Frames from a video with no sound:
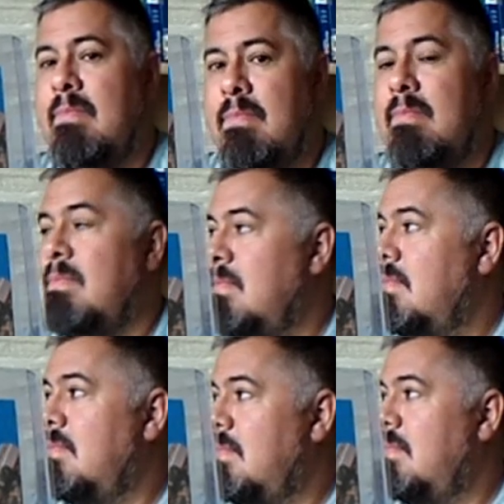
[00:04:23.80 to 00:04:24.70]

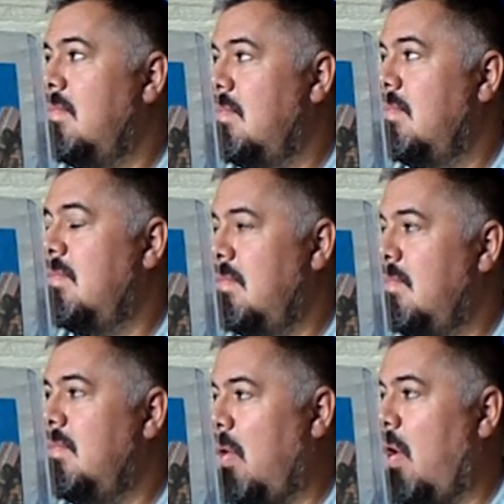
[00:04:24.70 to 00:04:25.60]

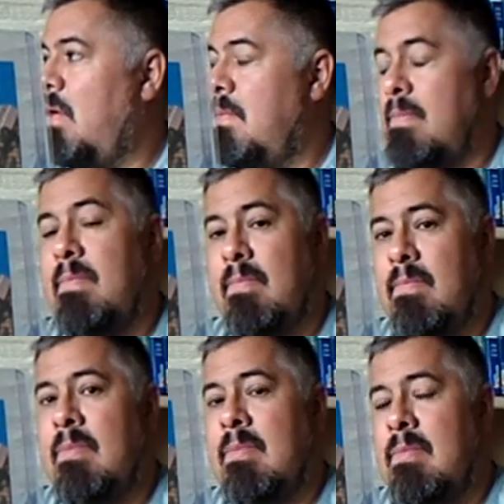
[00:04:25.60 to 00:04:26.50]

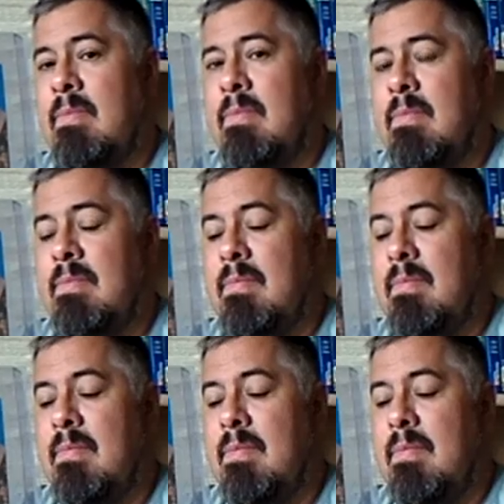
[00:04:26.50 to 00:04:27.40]

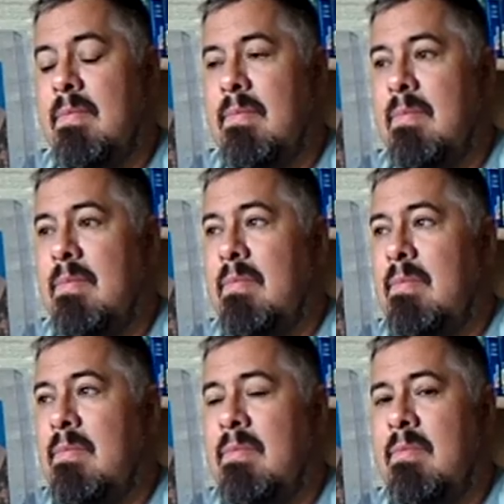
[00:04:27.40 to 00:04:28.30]

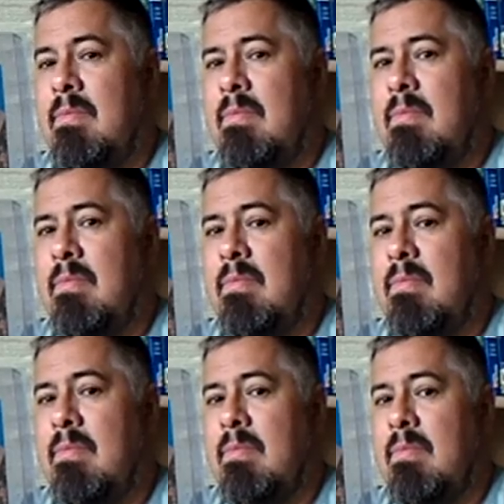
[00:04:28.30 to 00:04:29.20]

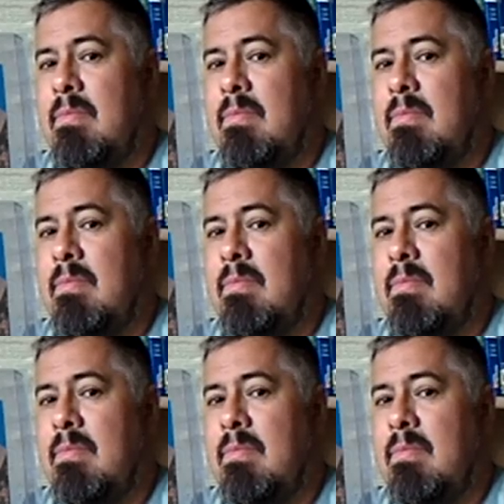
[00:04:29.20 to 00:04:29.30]
No words are spoken by the person on screen.